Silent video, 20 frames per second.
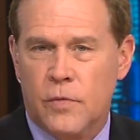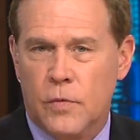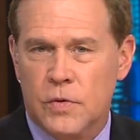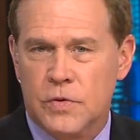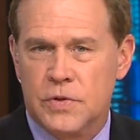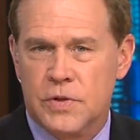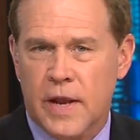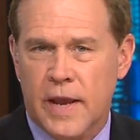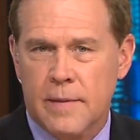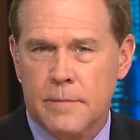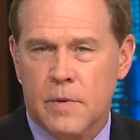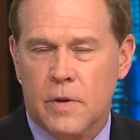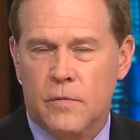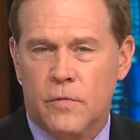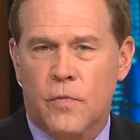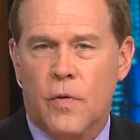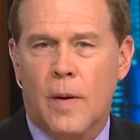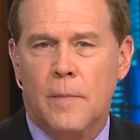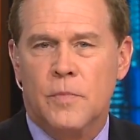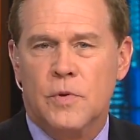full statement
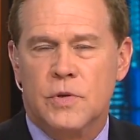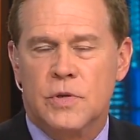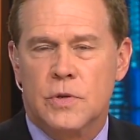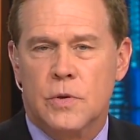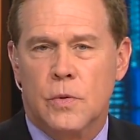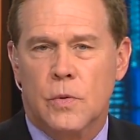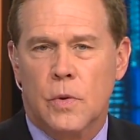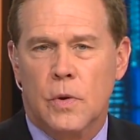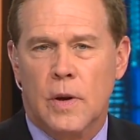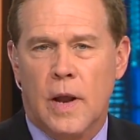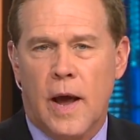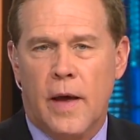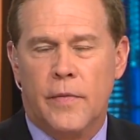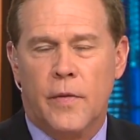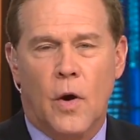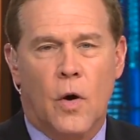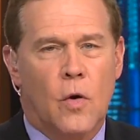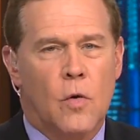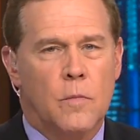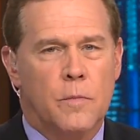from the school on the
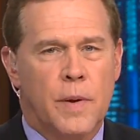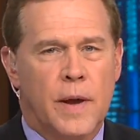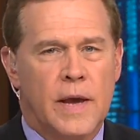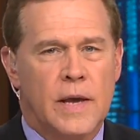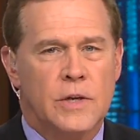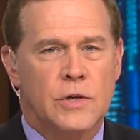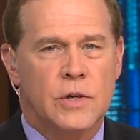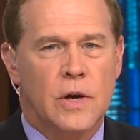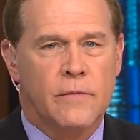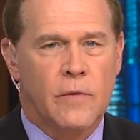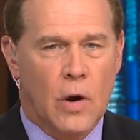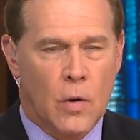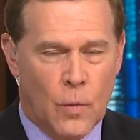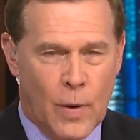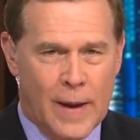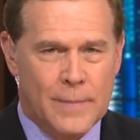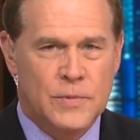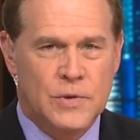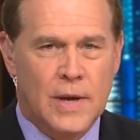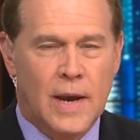homepage of our
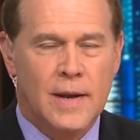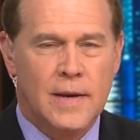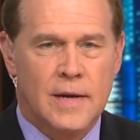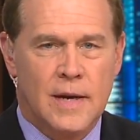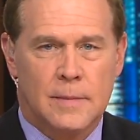website,